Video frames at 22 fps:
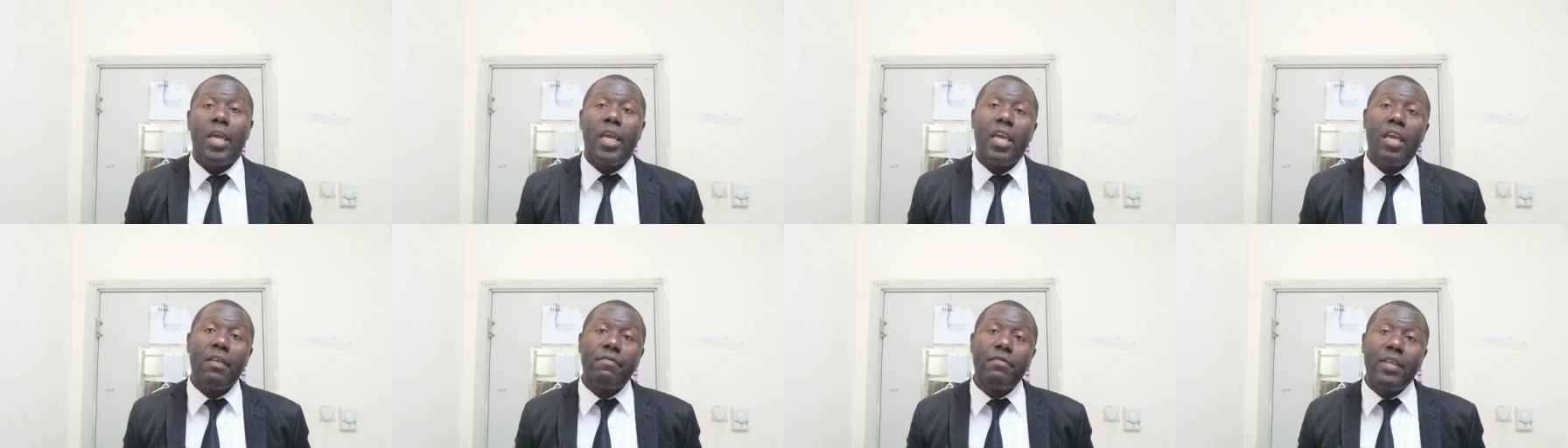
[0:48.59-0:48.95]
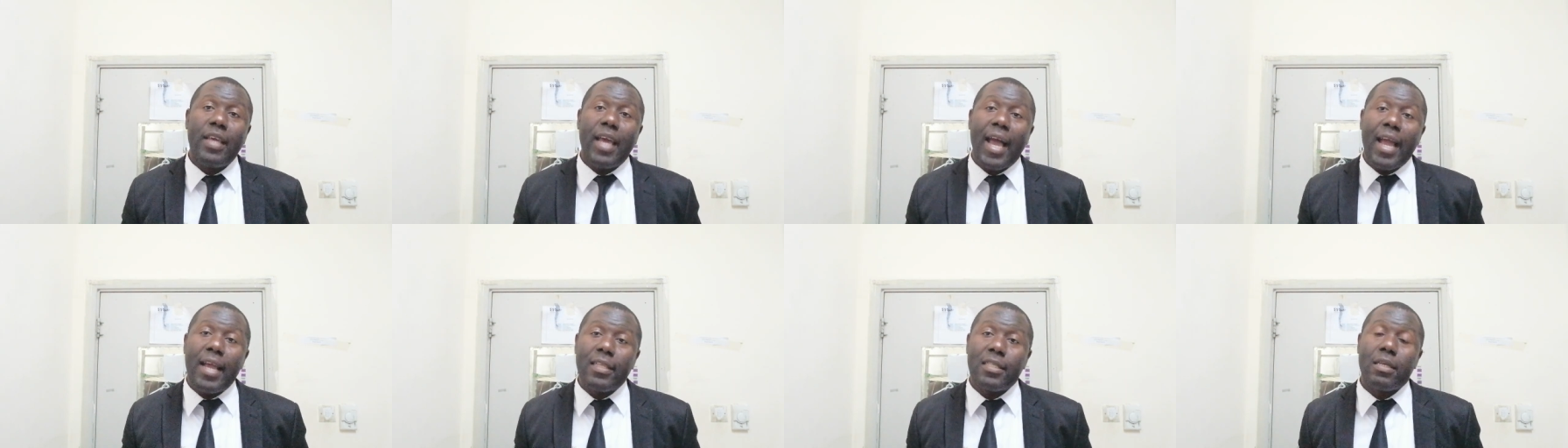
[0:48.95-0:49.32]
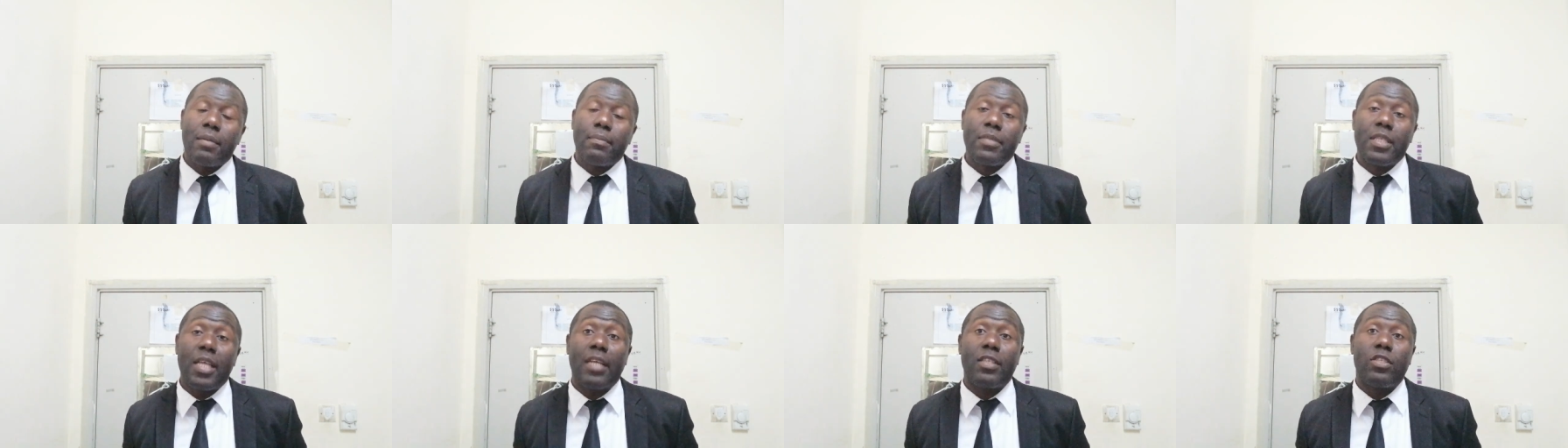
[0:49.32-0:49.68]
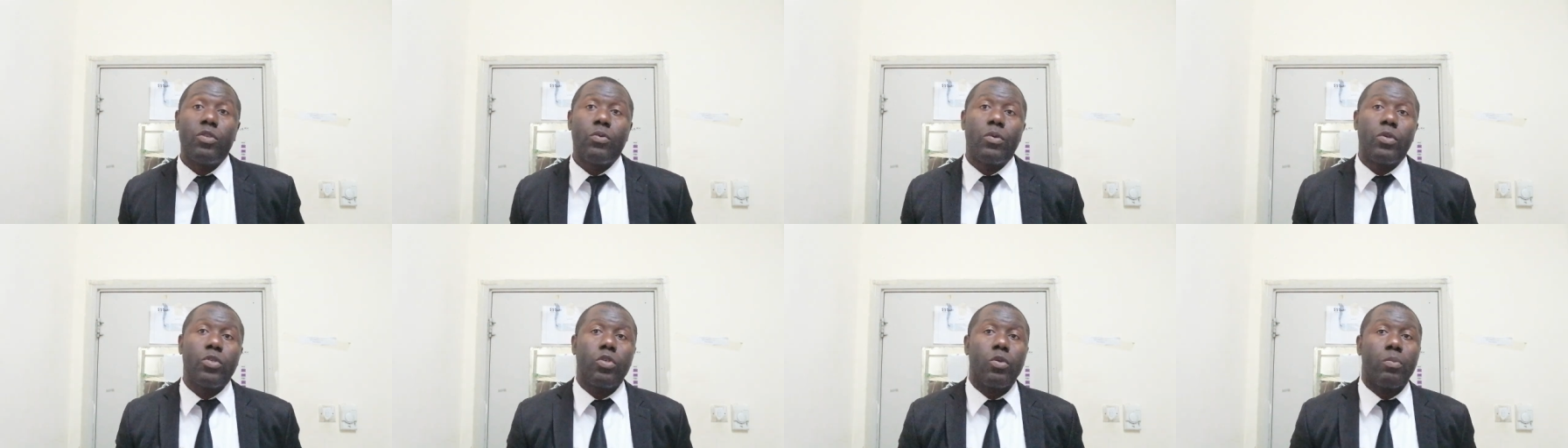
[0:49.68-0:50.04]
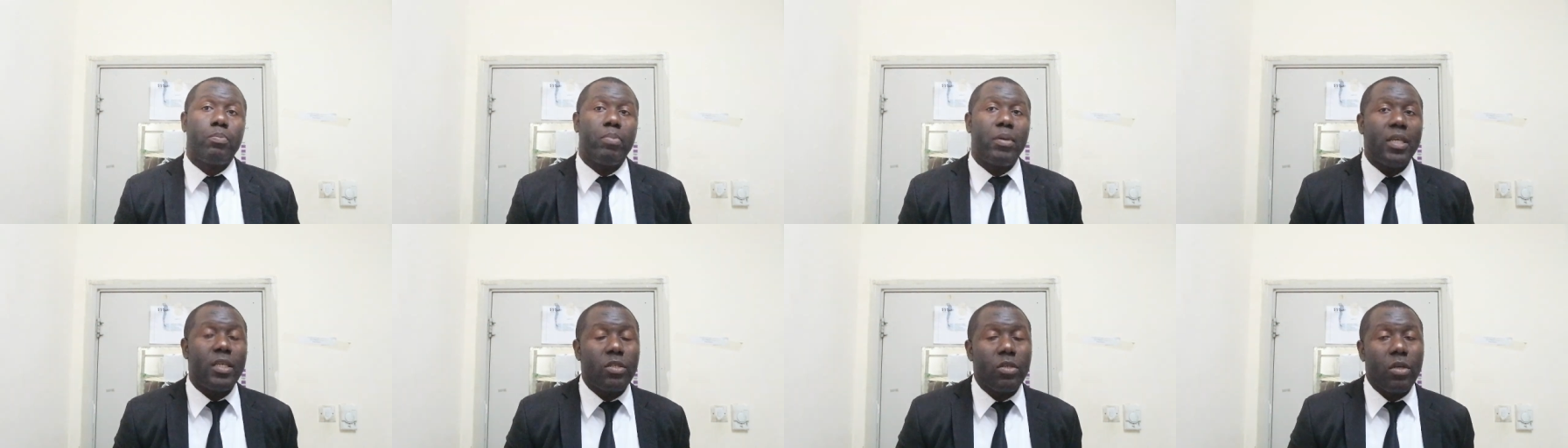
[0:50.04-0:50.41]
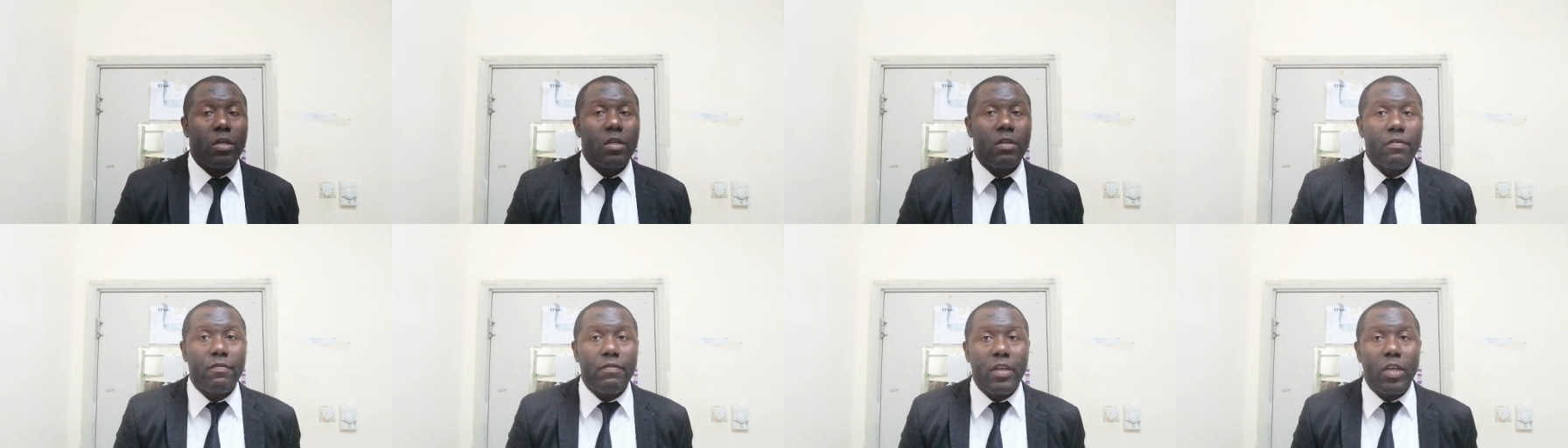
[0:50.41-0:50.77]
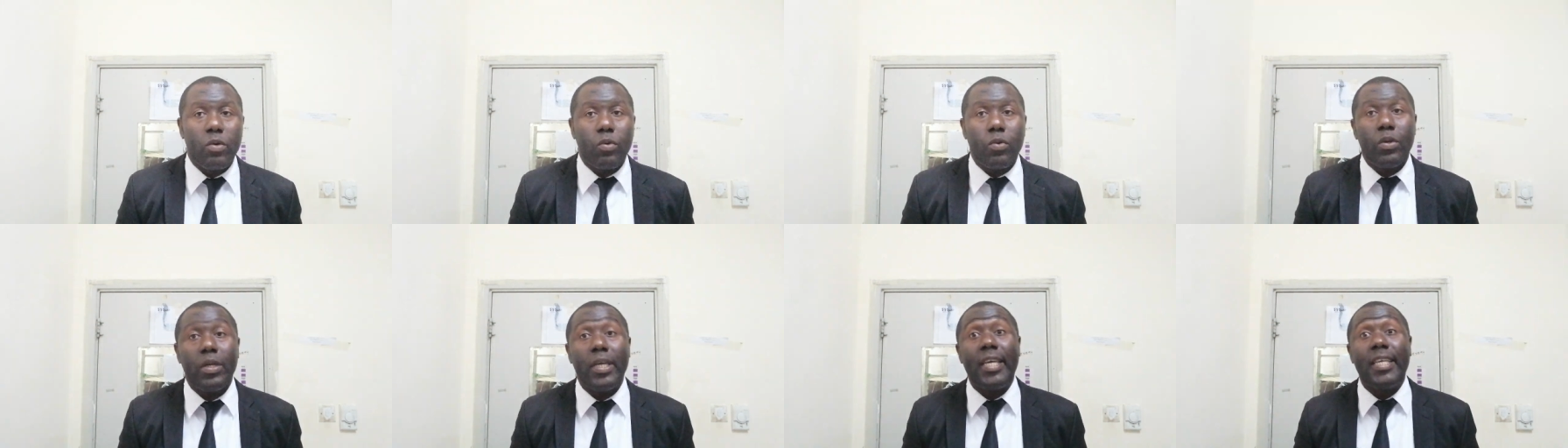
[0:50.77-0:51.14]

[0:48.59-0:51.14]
If the items that you want to place on the vehicle,